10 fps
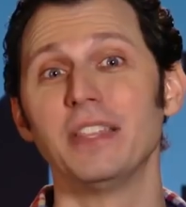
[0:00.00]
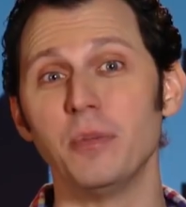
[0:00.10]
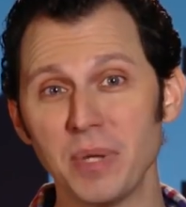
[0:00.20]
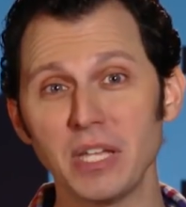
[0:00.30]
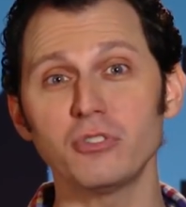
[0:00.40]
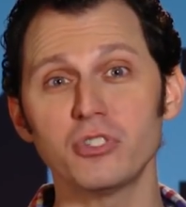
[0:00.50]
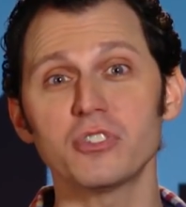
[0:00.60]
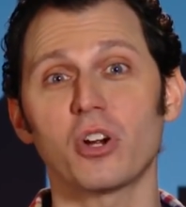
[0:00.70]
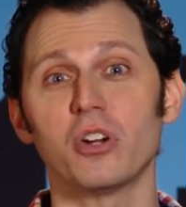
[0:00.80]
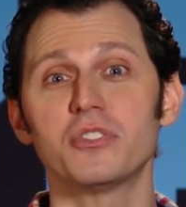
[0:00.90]
The
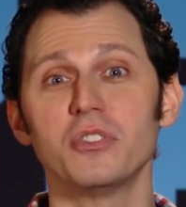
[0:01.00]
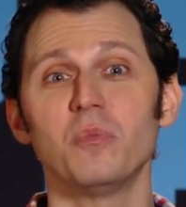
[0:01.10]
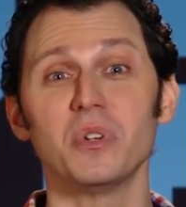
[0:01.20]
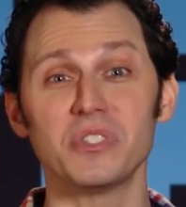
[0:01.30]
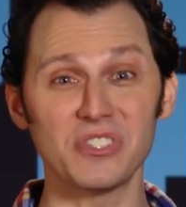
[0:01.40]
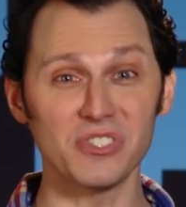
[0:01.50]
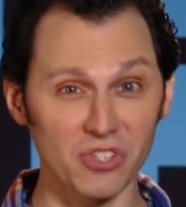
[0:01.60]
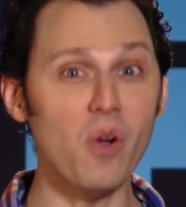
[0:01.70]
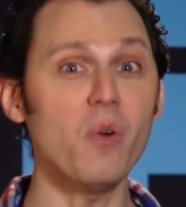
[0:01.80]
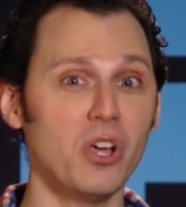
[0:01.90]
Beetlejuice cartoon was
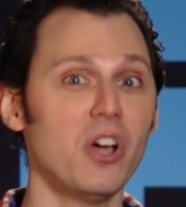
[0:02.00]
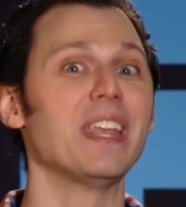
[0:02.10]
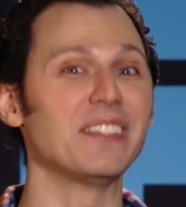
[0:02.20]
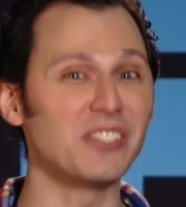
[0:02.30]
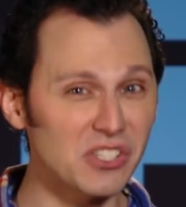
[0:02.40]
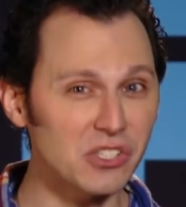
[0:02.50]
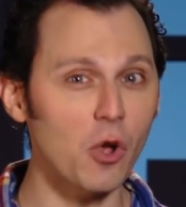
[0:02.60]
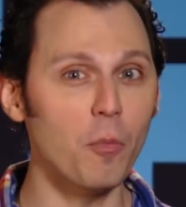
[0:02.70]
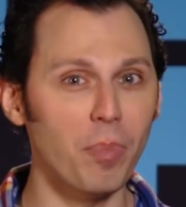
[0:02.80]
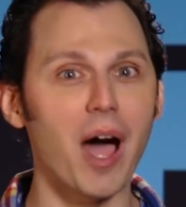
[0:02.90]
so good and
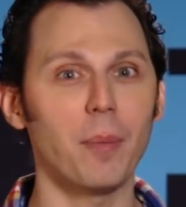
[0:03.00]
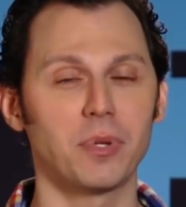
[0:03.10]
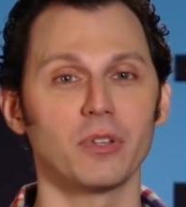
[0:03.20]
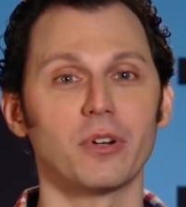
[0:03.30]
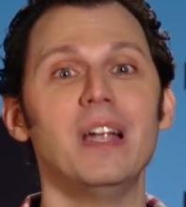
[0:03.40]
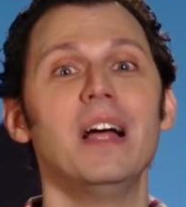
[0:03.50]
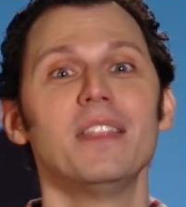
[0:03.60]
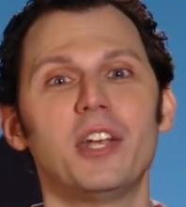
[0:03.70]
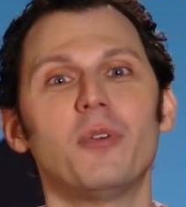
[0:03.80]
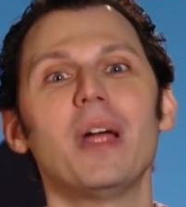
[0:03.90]
so popular
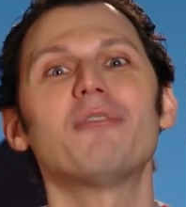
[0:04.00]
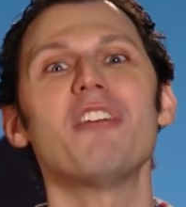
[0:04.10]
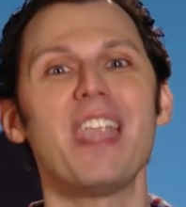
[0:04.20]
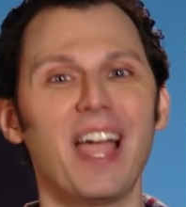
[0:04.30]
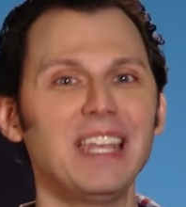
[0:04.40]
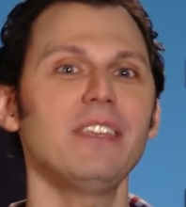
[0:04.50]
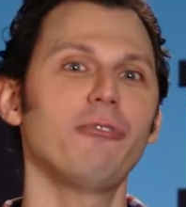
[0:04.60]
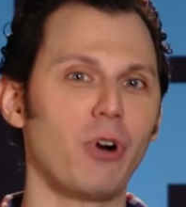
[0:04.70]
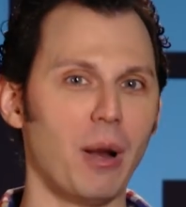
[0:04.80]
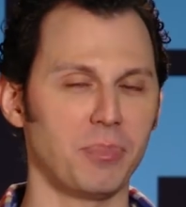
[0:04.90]
that it ran for
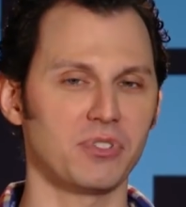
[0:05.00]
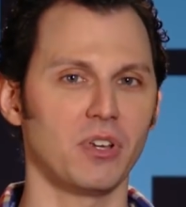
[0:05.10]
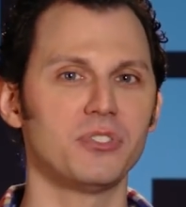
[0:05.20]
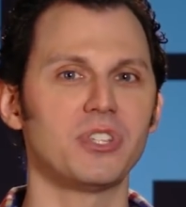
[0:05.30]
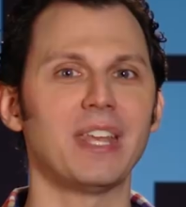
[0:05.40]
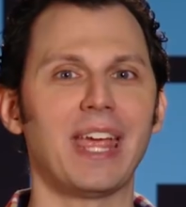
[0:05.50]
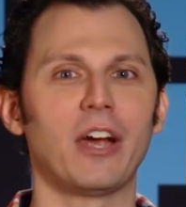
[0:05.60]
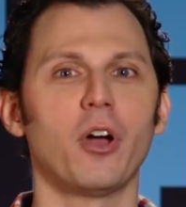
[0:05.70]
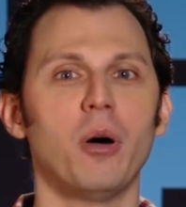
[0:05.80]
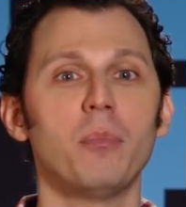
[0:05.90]
ninety-four episodes and
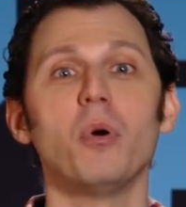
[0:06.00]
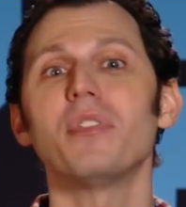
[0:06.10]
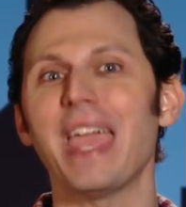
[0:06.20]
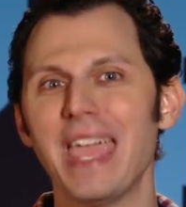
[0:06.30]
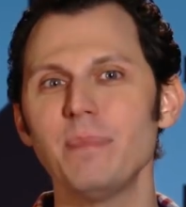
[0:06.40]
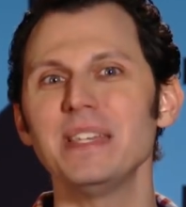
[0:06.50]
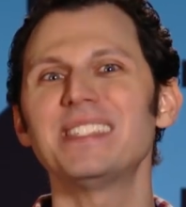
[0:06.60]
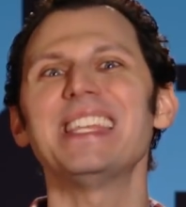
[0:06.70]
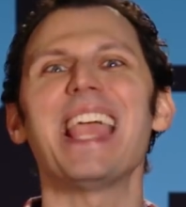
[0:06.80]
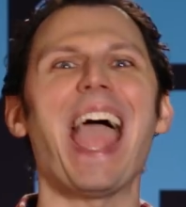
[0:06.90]
aired on both A B
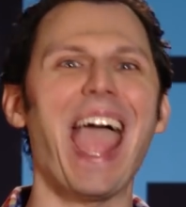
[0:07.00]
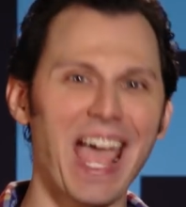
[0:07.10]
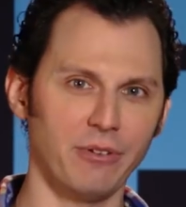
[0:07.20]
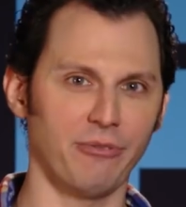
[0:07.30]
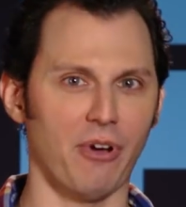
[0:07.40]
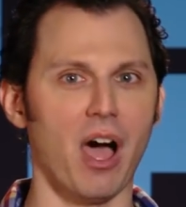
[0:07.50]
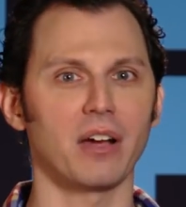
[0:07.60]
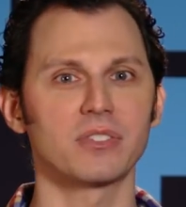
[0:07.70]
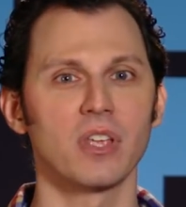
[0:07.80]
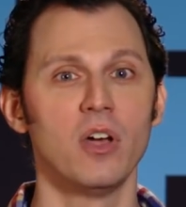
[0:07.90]
C and
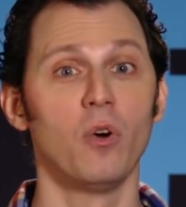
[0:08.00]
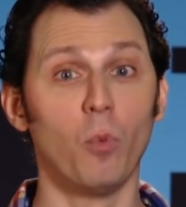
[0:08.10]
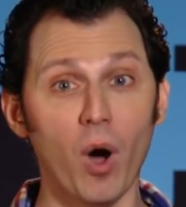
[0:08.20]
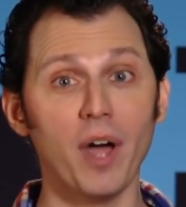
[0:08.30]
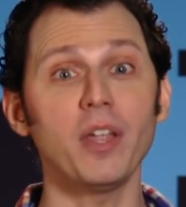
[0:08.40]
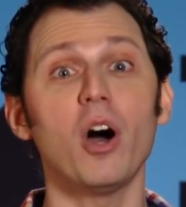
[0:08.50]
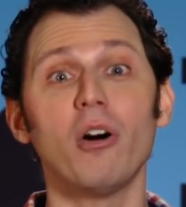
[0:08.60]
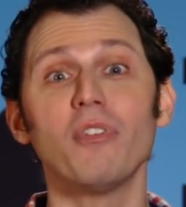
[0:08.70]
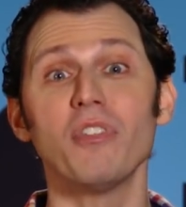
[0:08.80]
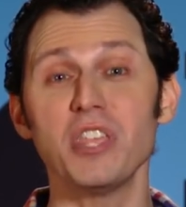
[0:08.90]
Fox, one
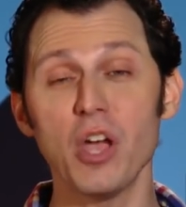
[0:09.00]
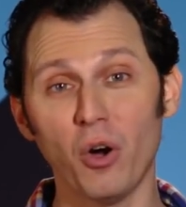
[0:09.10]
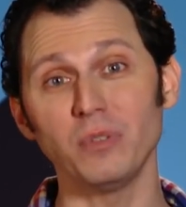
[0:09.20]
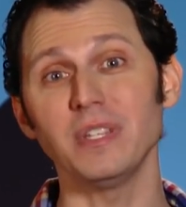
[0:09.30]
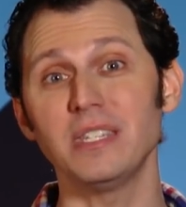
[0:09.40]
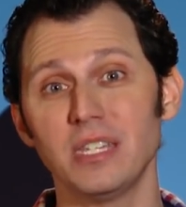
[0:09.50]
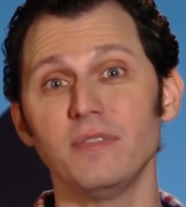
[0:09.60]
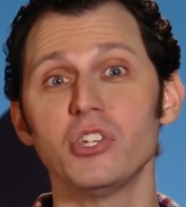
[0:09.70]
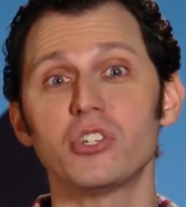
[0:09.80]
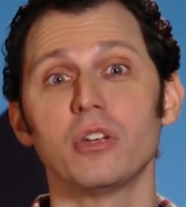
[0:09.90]
of the only T
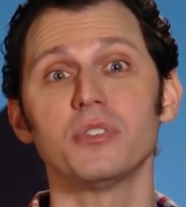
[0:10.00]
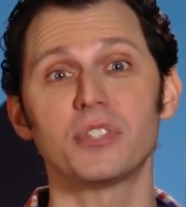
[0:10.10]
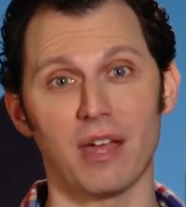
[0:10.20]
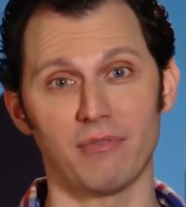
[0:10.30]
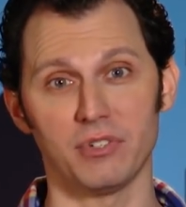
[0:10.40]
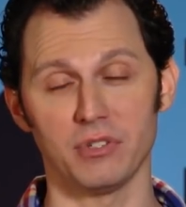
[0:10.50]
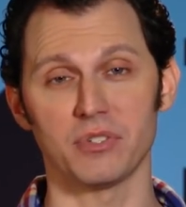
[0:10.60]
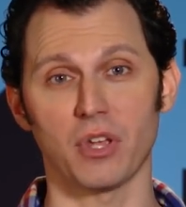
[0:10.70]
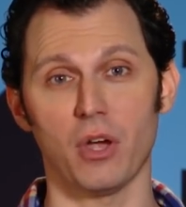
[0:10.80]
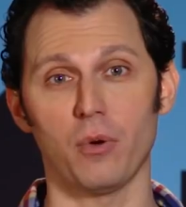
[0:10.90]
V shows to ever do
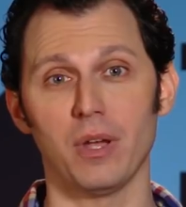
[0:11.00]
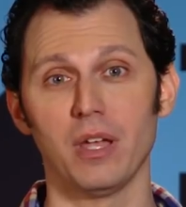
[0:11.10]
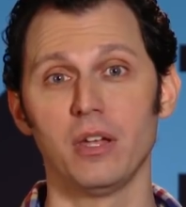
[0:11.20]
so.